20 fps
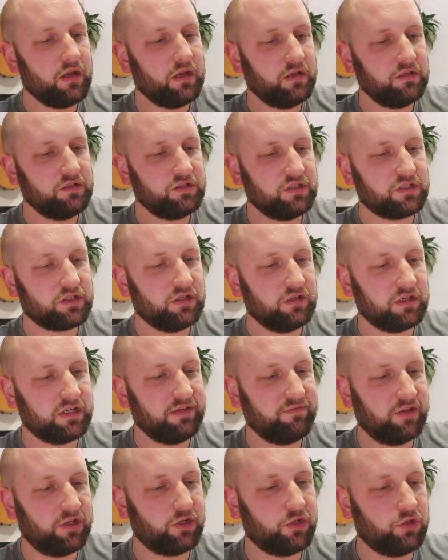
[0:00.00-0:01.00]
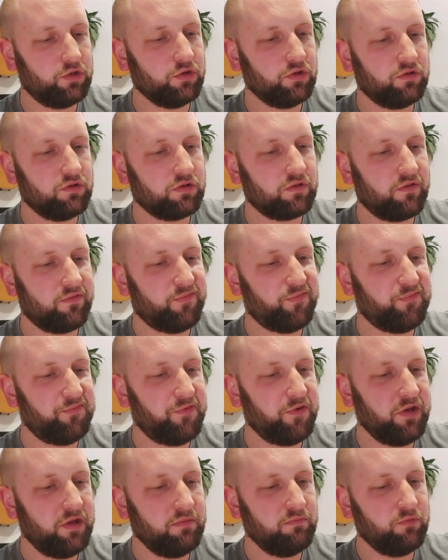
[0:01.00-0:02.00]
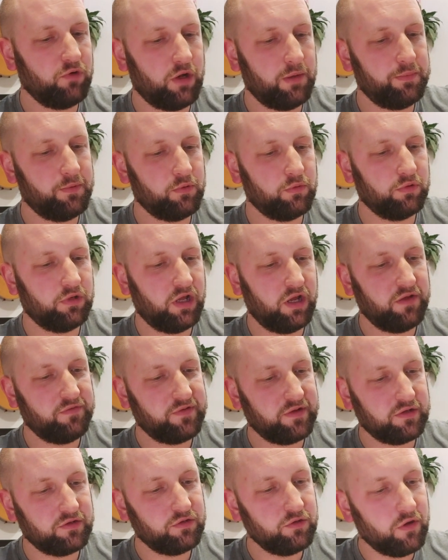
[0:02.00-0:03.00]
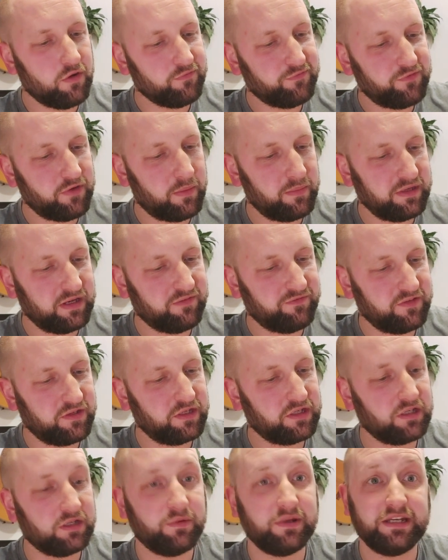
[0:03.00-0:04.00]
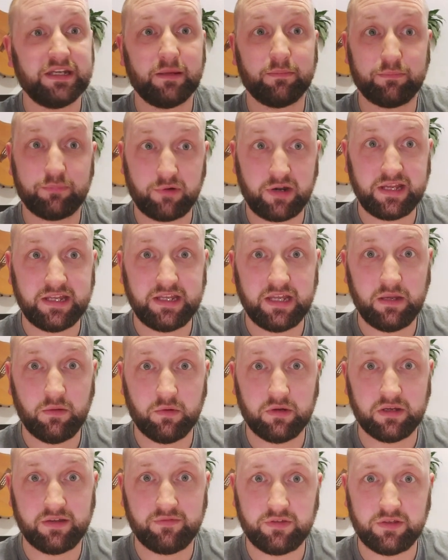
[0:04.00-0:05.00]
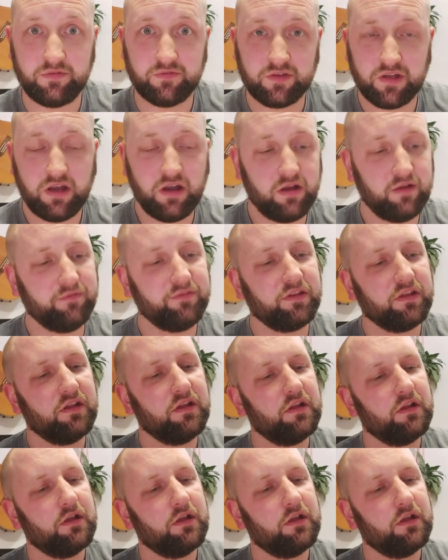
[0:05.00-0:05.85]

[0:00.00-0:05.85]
And you're just going to give it a good firm rub all over, not firm enough that you're going to end up breaking whatever you've carved,